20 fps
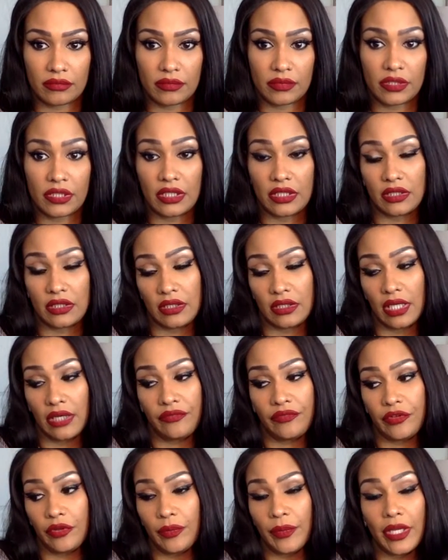but I
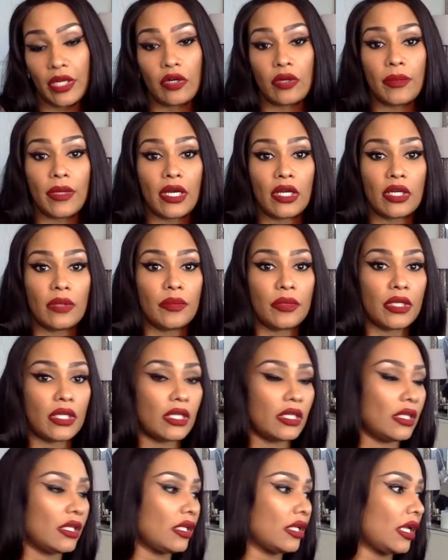feel better about it, but
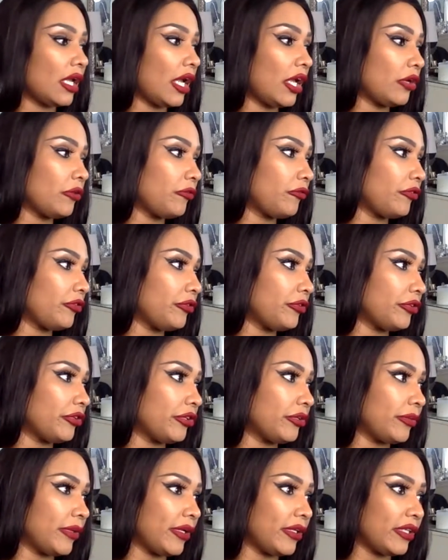I don't feel good
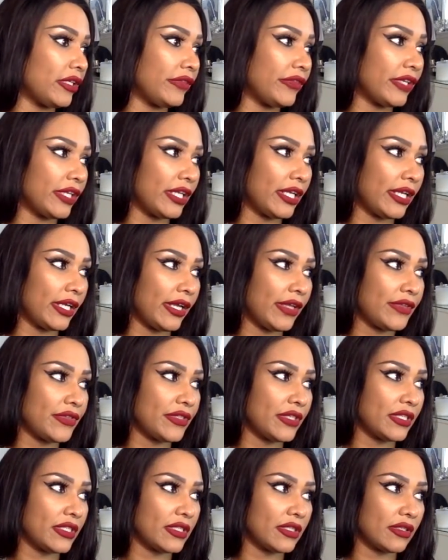about living in a house
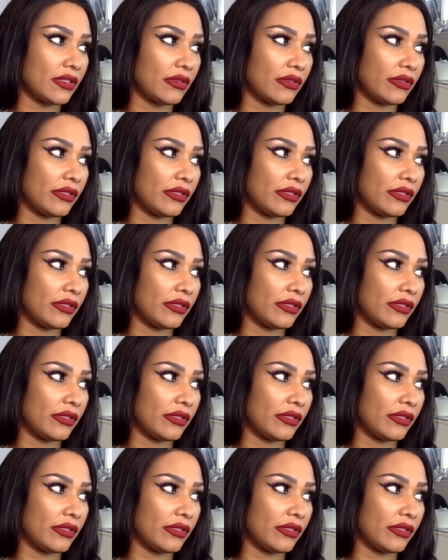that's,